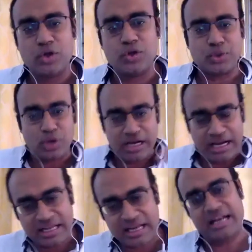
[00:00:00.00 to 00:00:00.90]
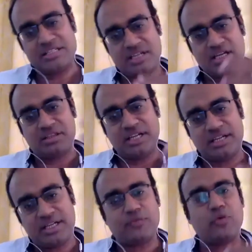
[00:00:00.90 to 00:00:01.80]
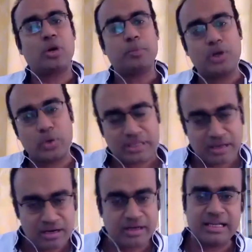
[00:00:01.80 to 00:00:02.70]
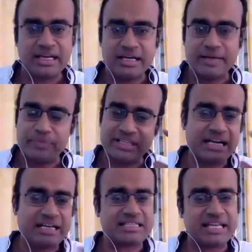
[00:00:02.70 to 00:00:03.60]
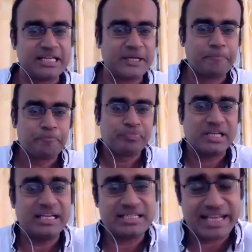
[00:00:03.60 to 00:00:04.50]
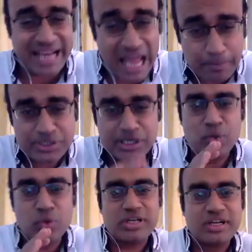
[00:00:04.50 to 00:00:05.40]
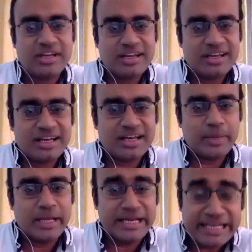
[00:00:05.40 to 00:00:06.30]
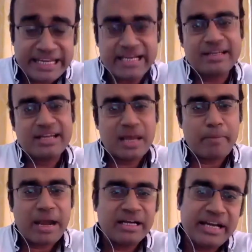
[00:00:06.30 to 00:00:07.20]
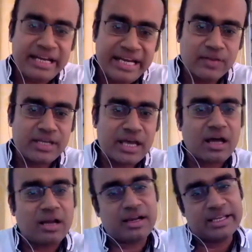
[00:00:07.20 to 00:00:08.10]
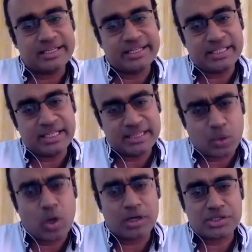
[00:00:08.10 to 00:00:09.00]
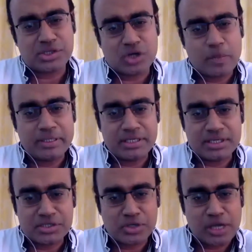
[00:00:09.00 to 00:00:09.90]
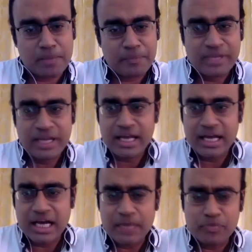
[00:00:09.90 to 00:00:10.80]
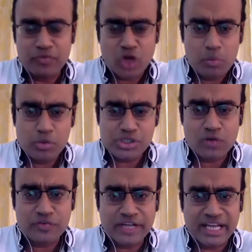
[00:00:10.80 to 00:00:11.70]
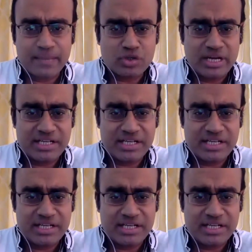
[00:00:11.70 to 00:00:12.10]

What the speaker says: the rural hinterlands, tier 3, tier 4 and below in the country. I think that is like an absolute need, a mandatory need of the hour in the quarters to come and the years to come. We're almost out of time. So